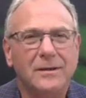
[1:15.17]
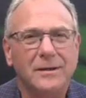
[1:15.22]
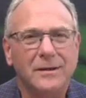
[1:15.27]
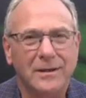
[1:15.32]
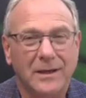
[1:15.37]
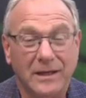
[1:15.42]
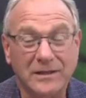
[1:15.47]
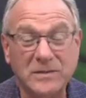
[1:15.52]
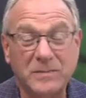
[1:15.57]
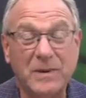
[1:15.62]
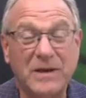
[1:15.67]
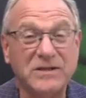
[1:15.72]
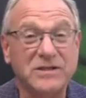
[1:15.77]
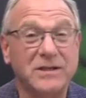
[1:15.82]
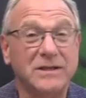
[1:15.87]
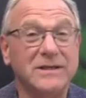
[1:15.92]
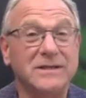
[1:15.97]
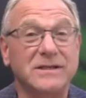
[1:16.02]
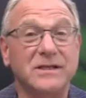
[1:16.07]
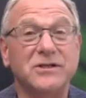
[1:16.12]

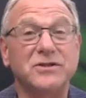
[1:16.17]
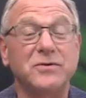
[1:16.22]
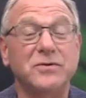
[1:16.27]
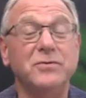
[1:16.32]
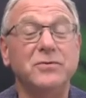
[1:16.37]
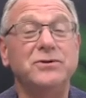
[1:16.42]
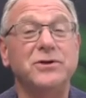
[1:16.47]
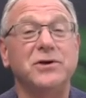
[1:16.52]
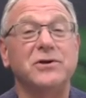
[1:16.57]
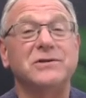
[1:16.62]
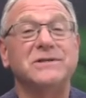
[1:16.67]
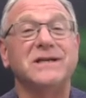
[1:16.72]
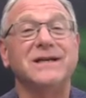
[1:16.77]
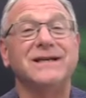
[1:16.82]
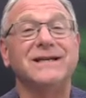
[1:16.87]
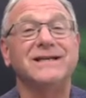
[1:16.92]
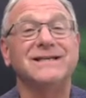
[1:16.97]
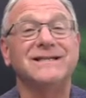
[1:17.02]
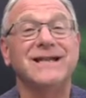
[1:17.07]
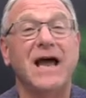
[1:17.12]
Especially since New Jersey
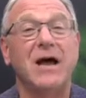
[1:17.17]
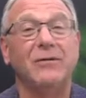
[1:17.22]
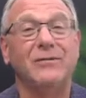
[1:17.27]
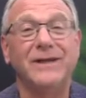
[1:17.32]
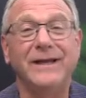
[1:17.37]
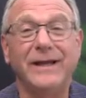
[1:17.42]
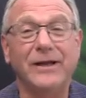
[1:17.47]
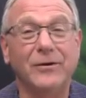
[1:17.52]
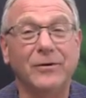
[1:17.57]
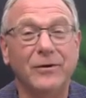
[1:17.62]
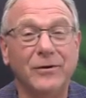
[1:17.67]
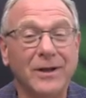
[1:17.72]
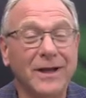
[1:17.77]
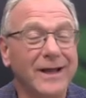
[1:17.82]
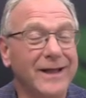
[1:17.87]
is now legal.